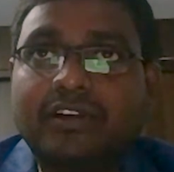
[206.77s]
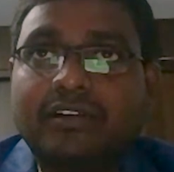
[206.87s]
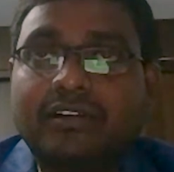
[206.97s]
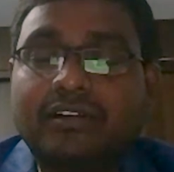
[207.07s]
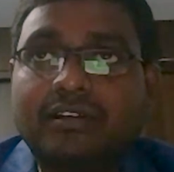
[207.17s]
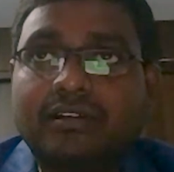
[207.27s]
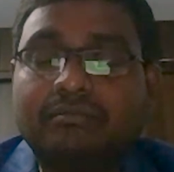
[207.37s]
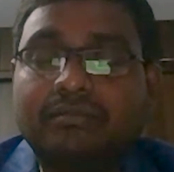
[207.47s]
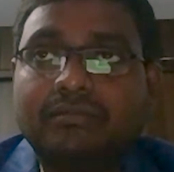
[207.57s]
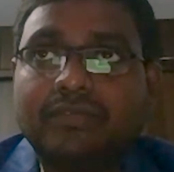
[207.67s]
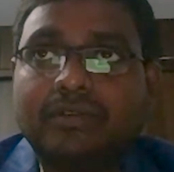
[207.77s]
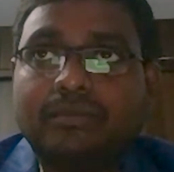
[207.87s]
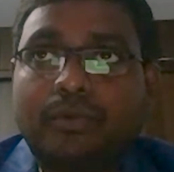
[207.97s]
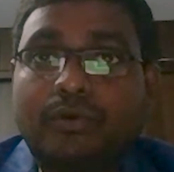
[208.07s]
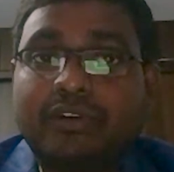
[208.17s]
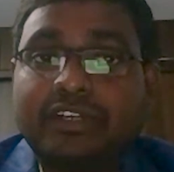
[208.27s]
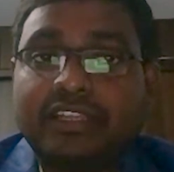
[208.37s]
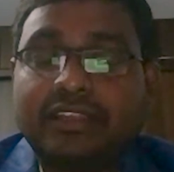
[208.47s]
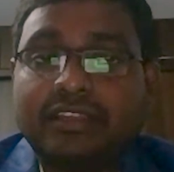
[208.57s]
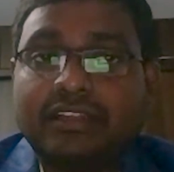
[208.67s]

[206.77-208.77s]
uh, poverty.